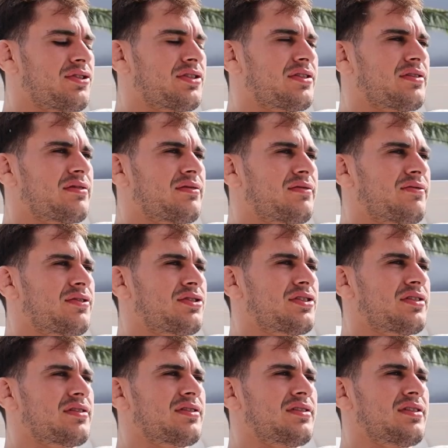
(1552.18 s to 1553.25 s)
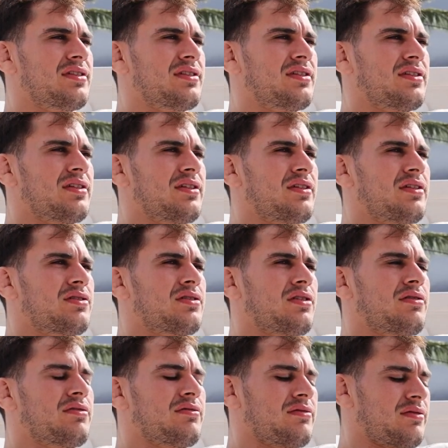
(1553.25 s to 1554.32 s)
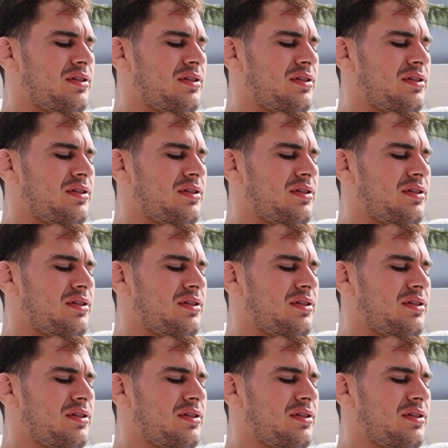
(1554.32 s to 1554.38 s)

sure. For sure. So,